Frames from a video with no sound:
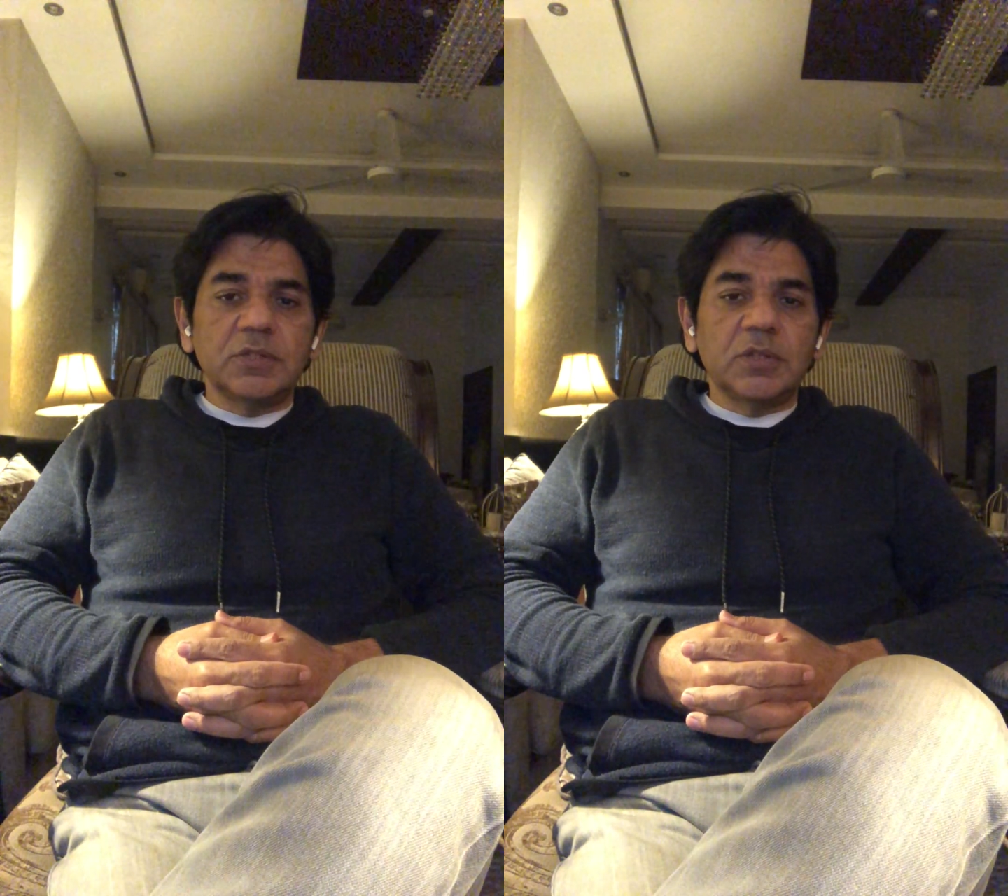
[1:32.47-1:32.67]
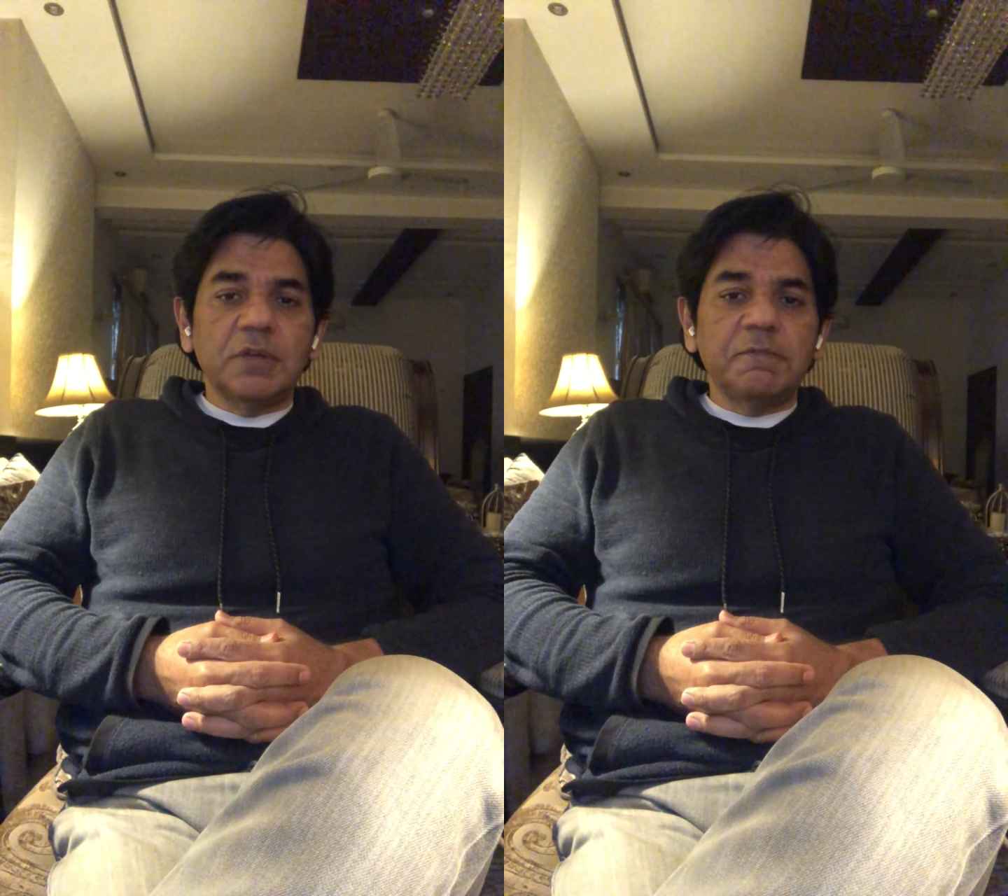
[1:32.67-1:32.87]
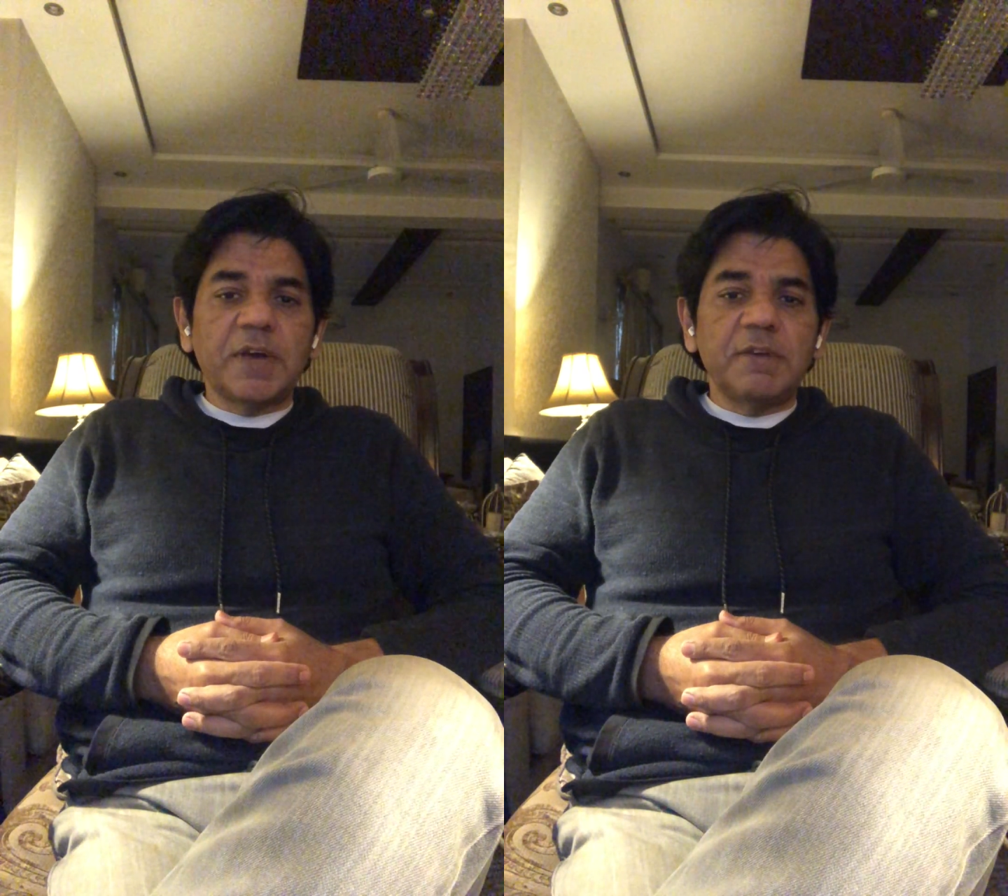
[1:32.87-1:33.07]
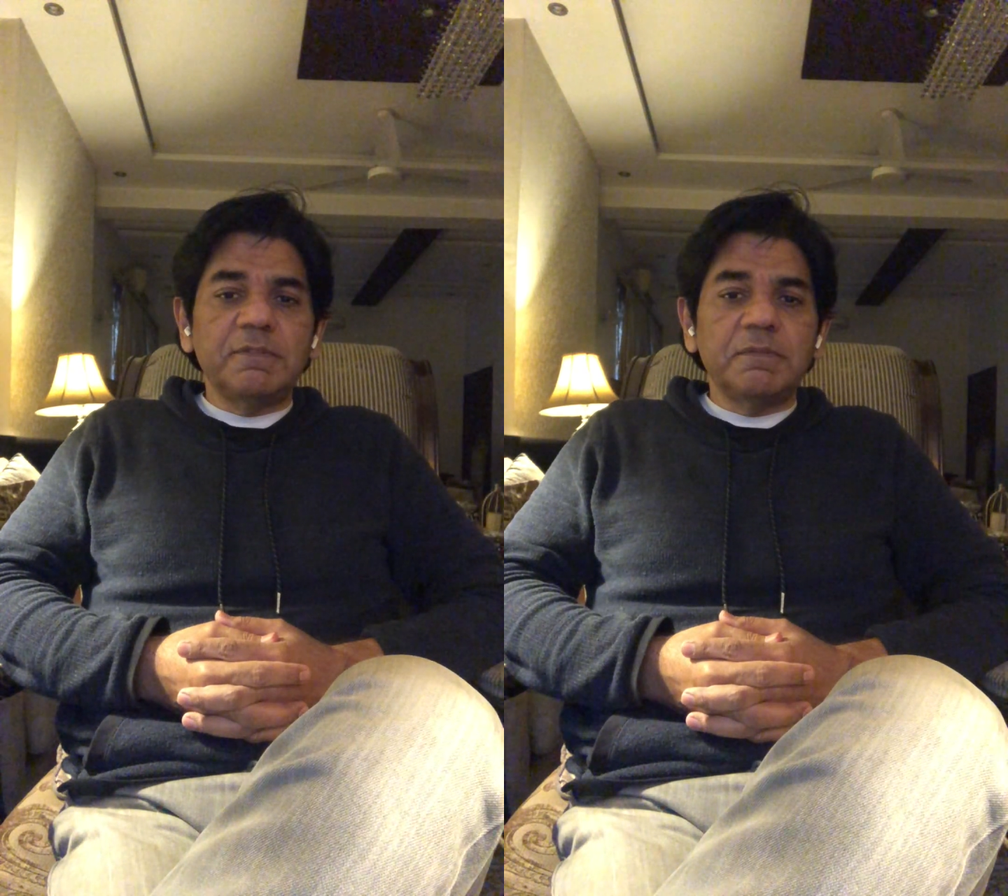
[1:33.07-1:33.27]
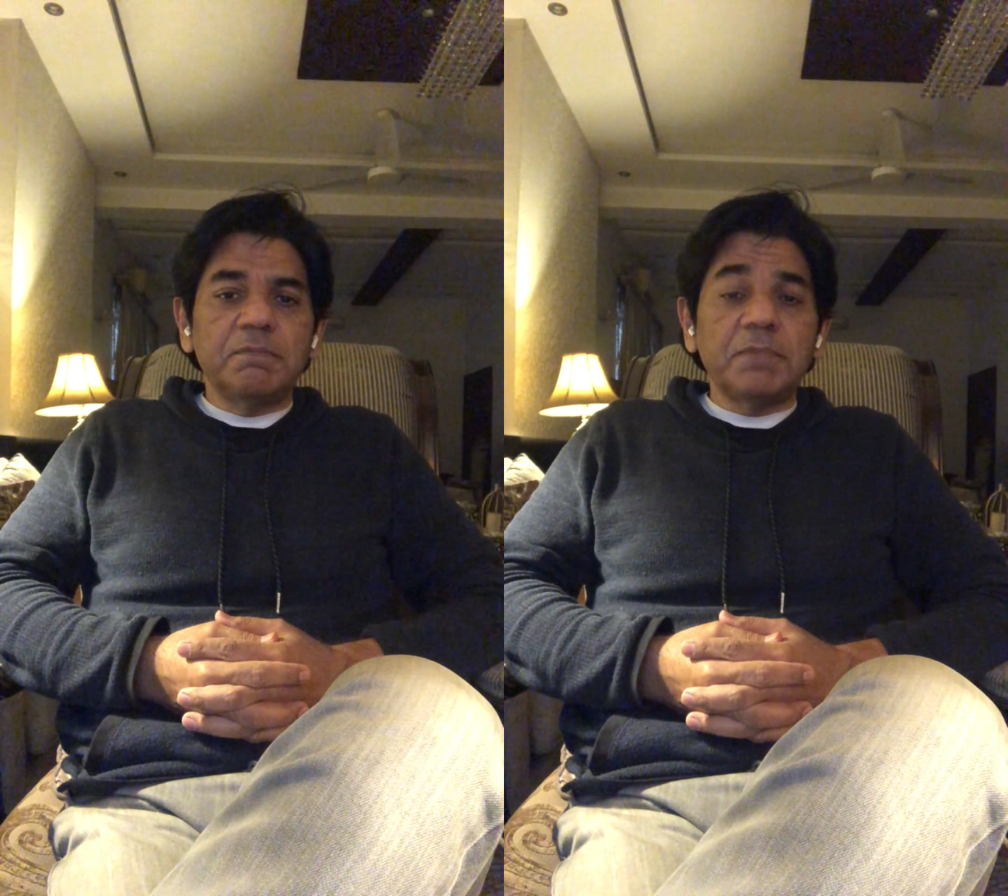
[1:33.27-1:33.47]
or there are five
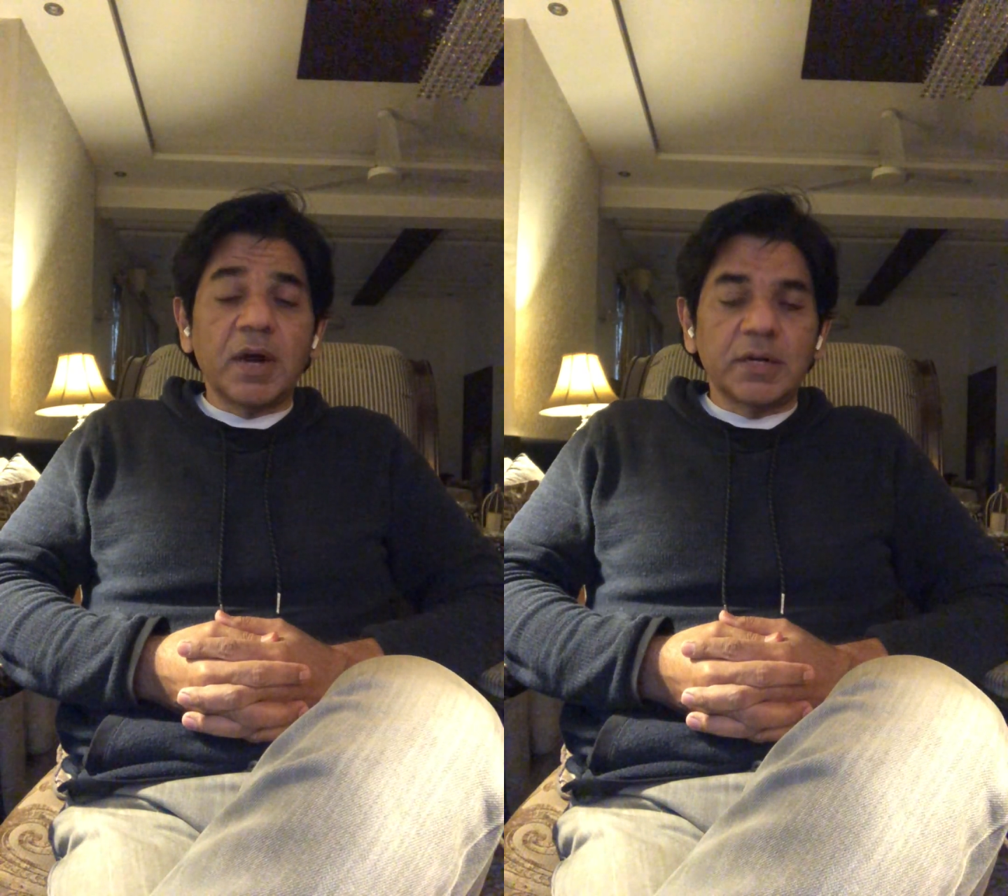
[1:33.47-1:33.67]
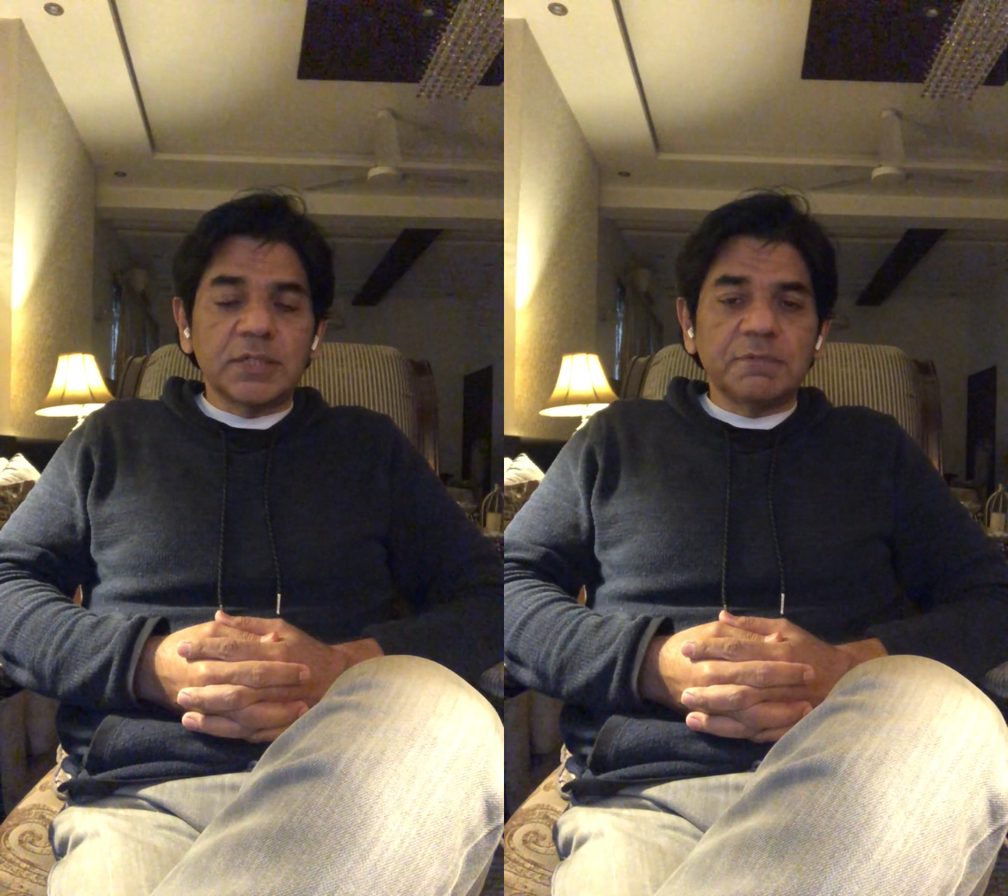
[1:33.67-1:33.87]
parts,